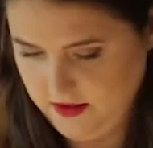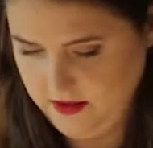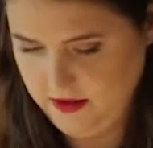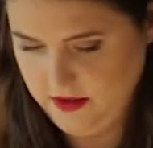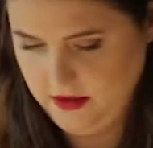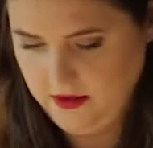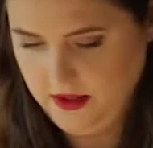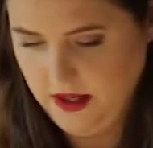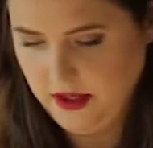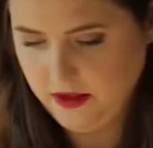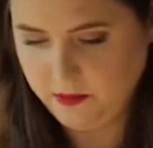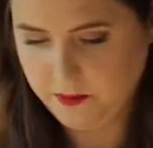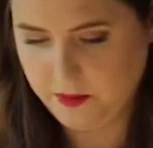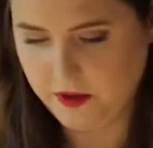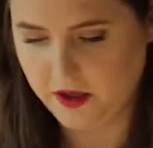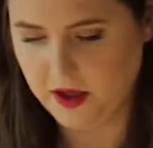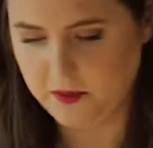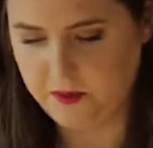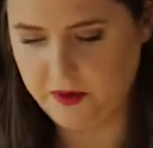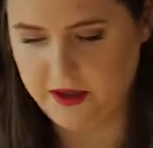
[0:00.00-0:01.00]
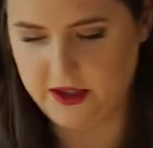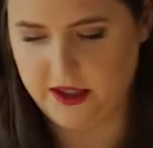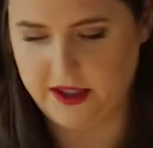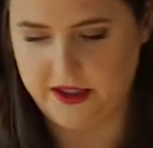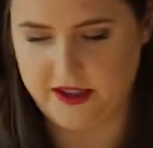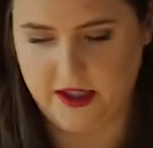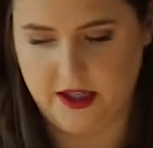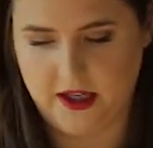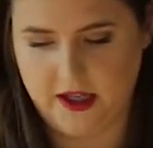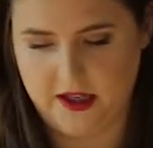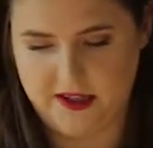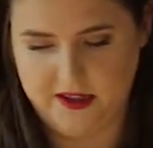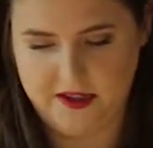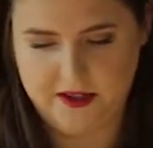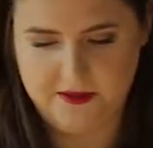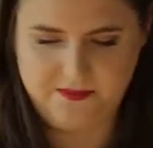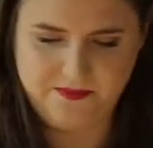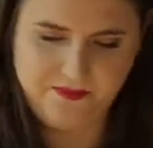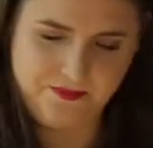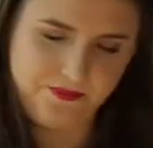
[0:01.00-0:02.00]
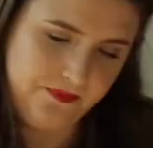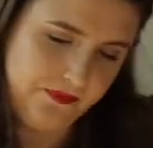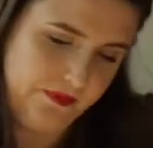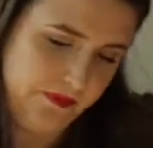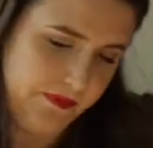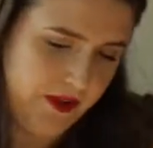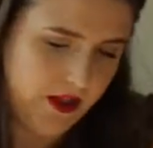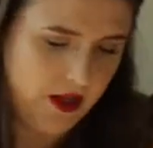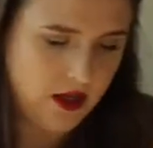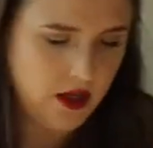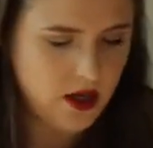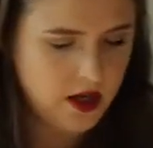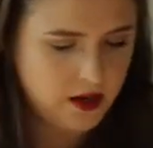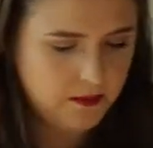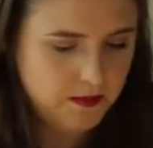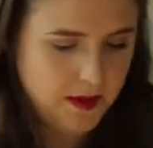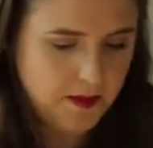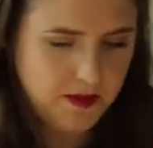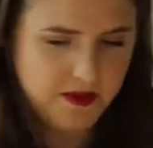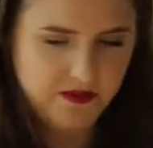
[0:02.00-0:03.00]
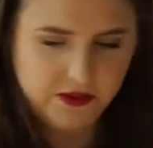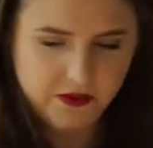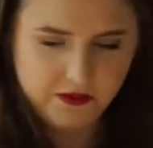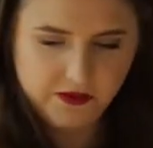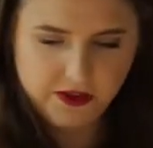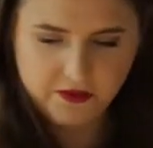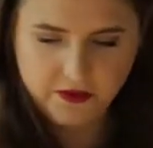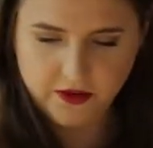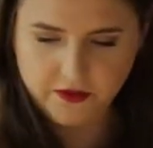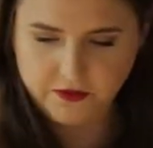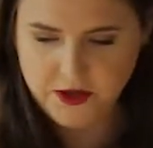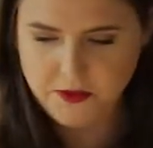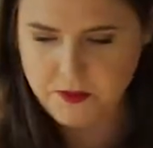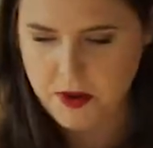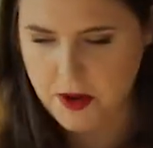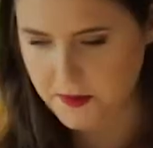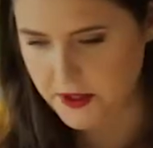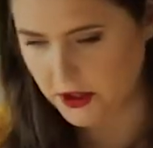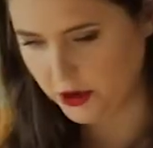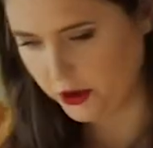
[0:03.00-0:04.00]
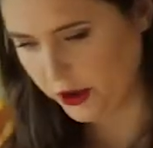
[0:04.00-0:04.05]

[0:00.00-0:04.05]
so that's probably like a maybe 50-50, maybe a